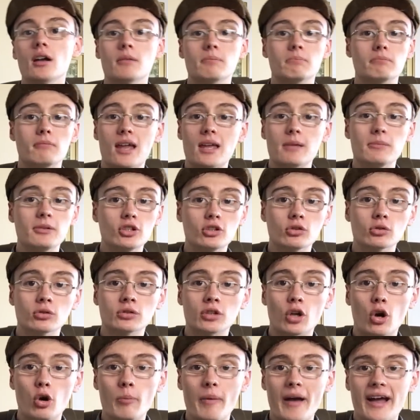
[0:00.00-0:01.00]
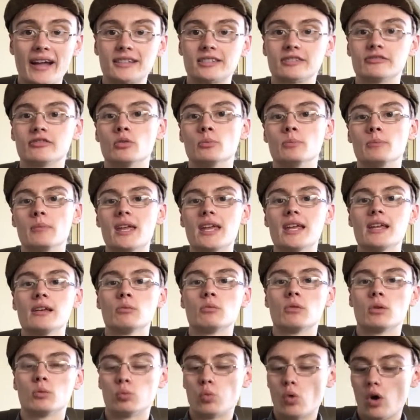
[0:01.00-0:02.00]
maybe you'll know better than me
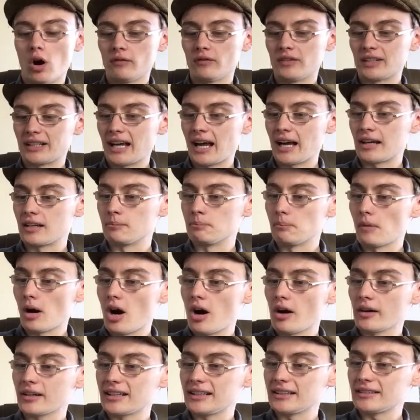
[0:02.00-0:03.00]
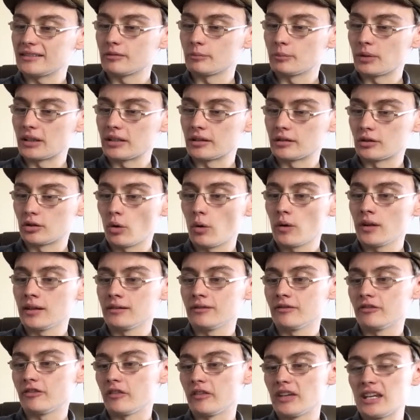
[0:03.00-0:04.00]
what the kind of markets have been doing
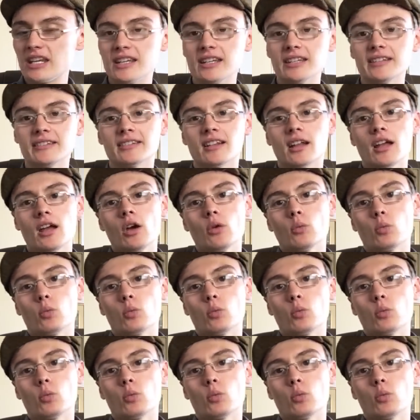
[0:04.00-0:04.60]
for these